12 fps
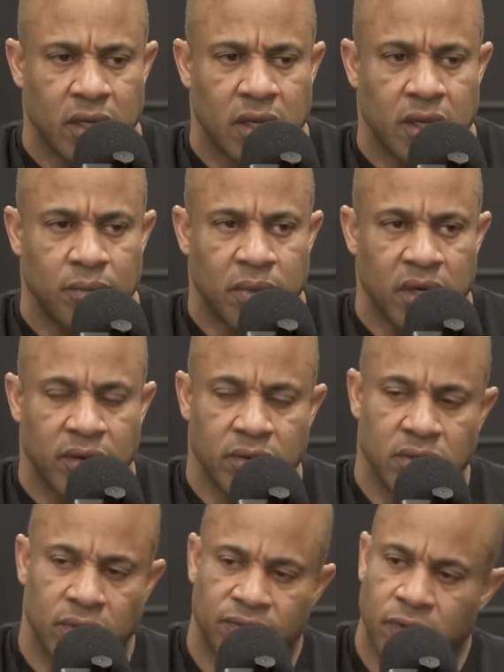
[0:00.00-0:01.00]
I believe it
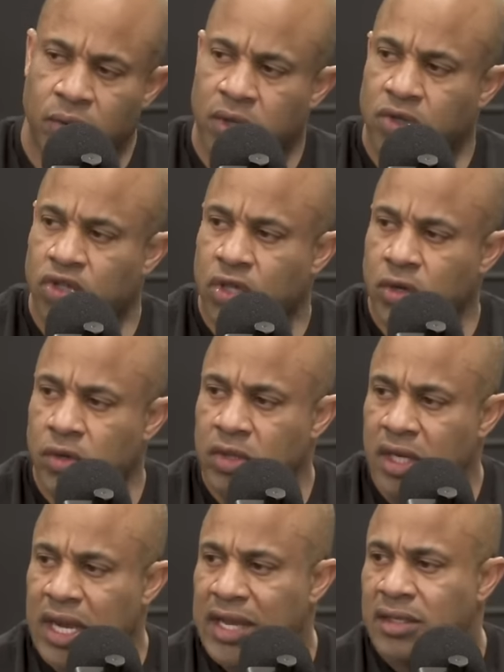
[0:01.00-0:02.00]
was for one show,
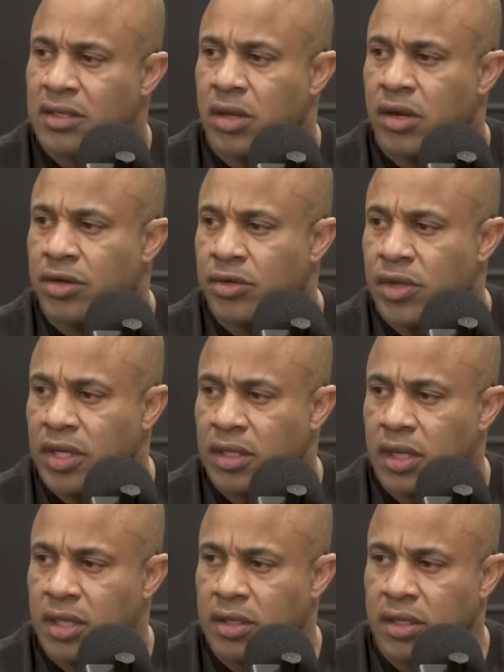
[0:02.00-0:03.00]
the last Arnold
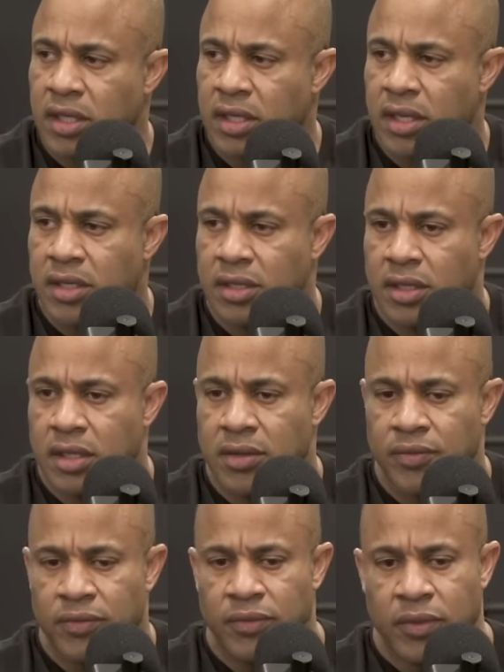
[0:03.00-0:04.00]
I did, and
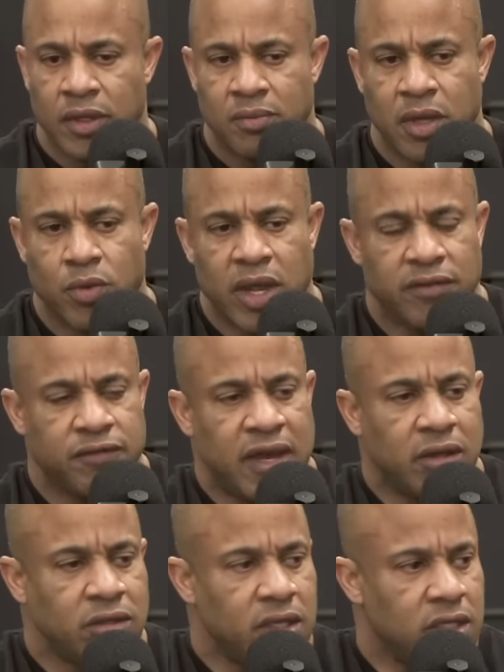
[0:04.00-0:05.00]
my wife
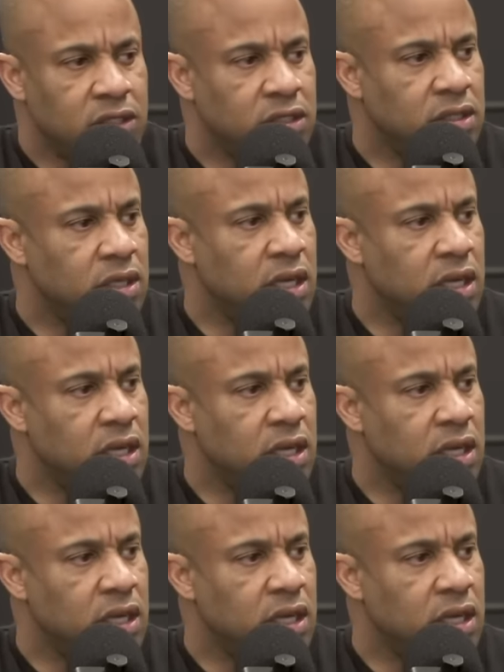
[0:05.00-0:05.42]
found it. She'd be